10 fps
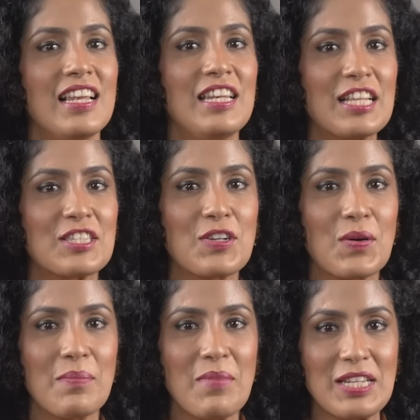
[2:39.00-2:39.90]
Let's
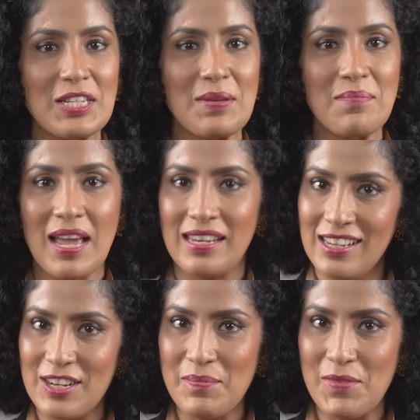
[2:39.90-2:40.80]
go and meet him
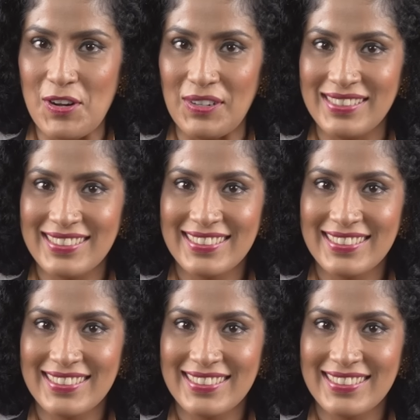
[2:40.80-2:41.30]
and learn more.